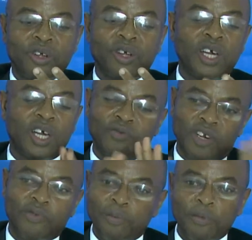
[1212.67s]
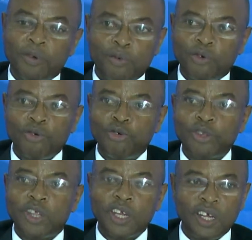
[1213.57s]
I have never
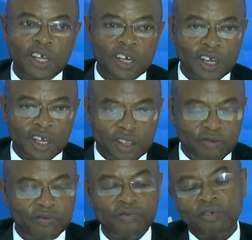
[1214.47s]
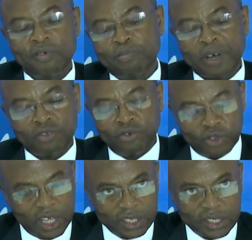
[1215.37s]
got any negative part on
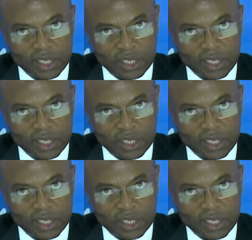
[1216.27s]
that.